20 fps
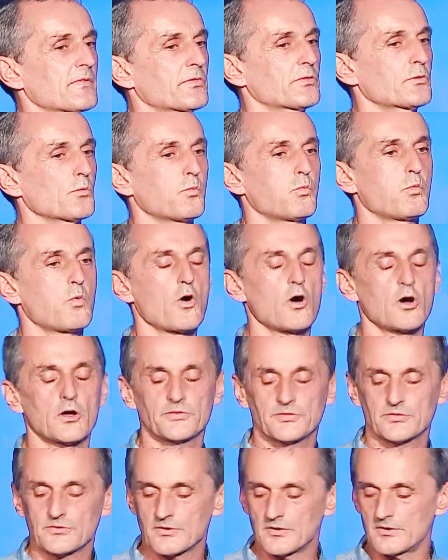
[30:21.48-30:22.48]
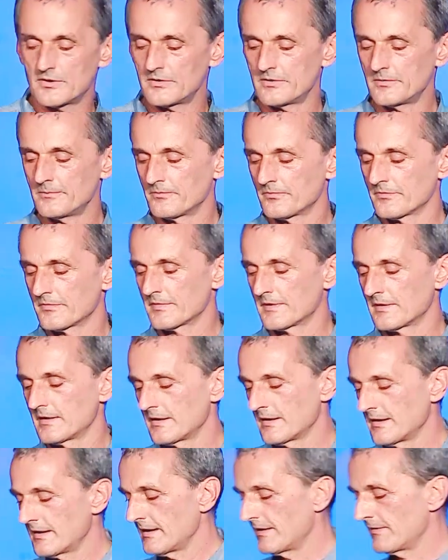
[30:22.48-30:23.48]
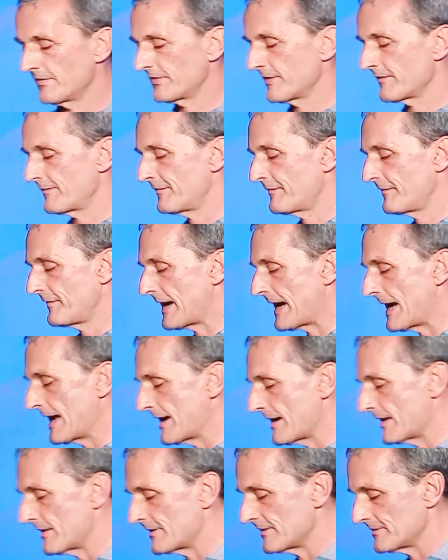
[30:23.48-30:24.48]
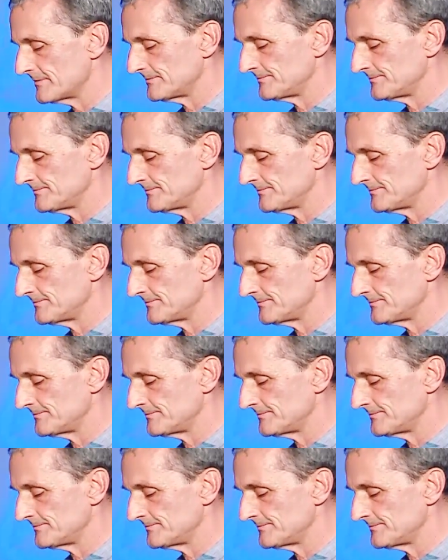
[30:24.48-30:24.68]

the water and the fire.